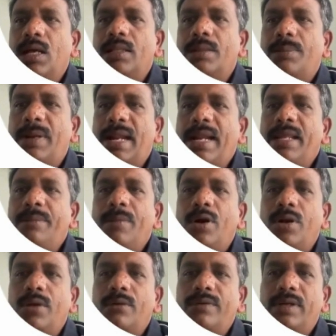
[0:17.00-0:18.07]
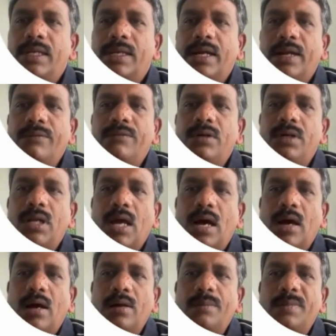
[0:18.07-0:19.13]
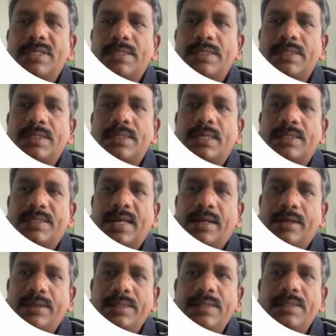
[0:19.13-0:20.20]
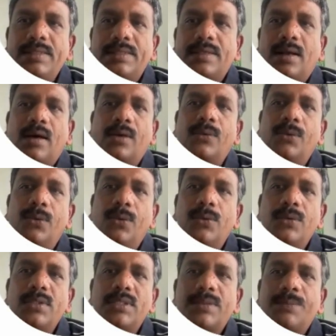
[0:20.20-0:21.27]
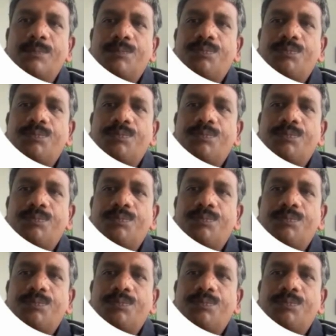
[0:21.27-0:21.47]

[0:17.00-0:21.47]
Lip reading: The planning module will convert our business strategies or goals